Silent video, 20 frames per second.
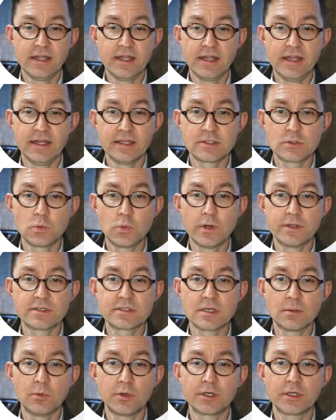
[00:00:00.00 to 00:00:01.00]
it's when
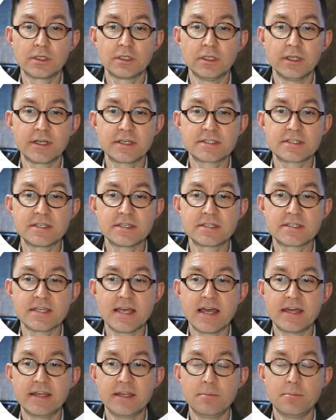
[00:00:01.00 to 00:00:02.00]
someone clicks the
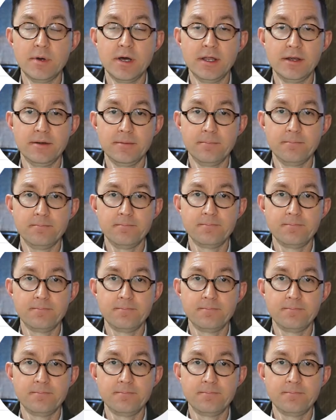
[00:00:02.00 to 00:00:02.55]
sign in button.